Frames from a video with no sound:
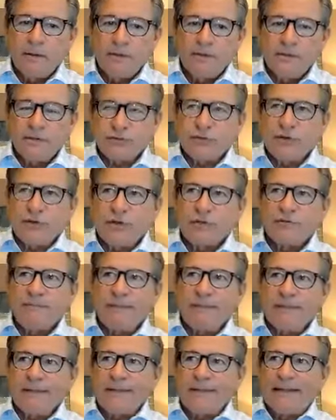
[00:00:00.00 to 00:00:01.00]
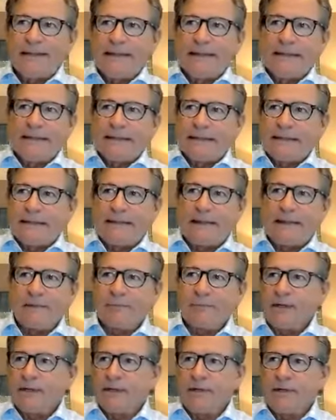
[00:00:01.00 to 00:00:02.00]
Discouragement. I
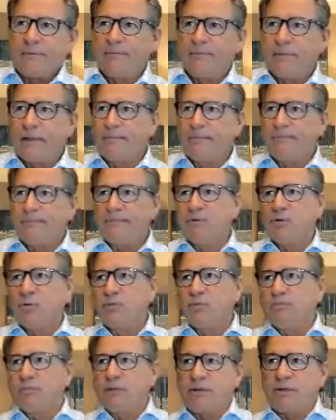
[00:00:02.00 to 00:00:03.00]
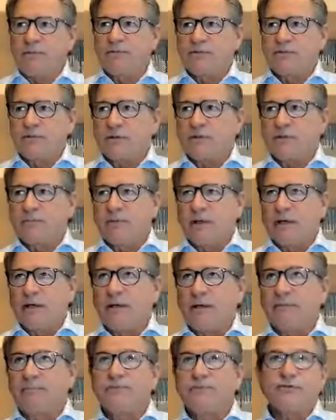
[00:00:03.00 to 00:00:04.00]
read it was a
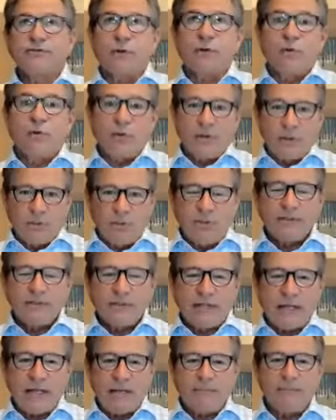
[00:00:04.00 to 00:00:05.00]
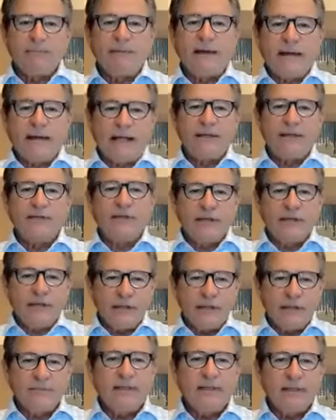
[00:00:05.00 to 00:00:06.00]
story one time about how the
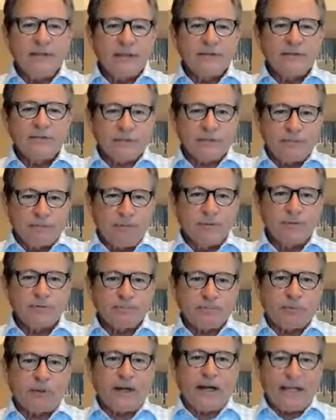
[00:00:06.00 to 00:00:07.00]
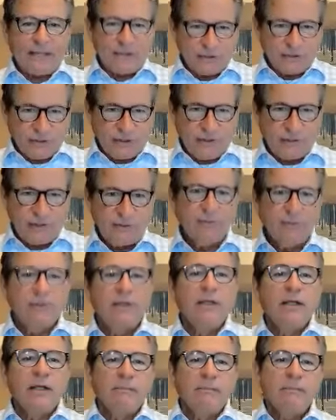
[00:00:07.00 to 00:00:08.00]
enemy, that's the most prized tool,
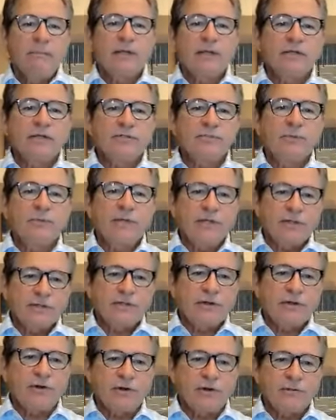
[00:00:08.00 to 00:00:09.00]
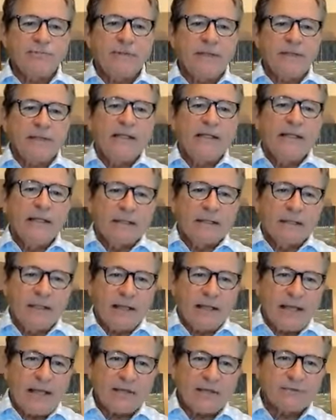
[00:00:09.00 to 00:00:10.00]
because with discouragement
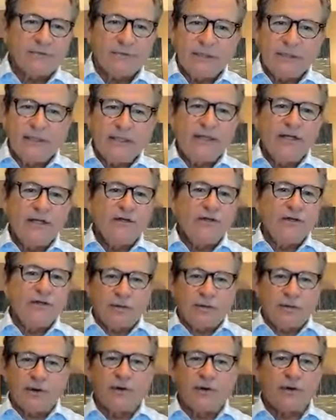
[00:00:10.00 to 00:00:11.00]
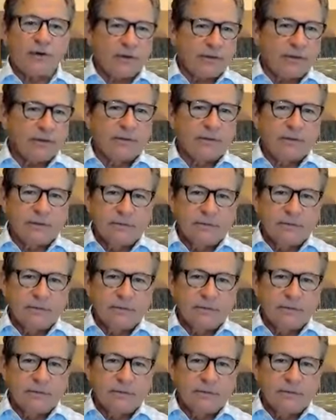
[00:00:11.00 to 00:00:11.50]
can actually get into your heart,